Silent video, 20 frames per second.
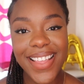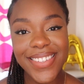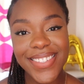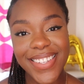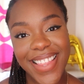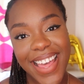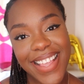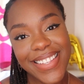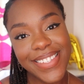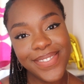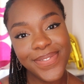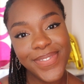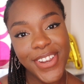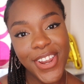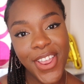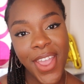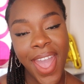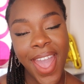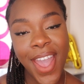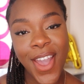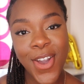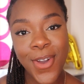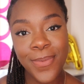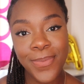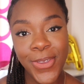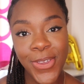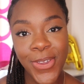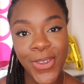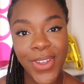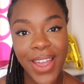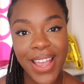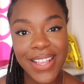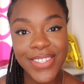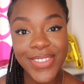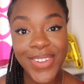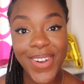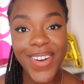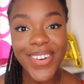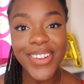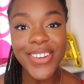So that's the video. I hope you
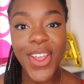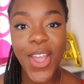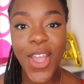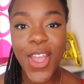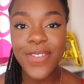guys got an